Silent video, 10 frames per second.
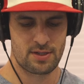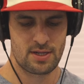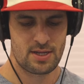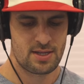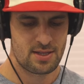and
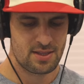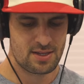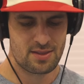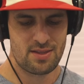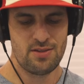
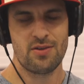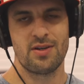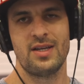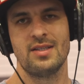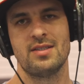like these aren't
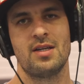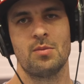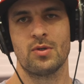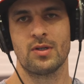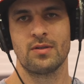hits
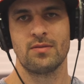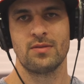anymore.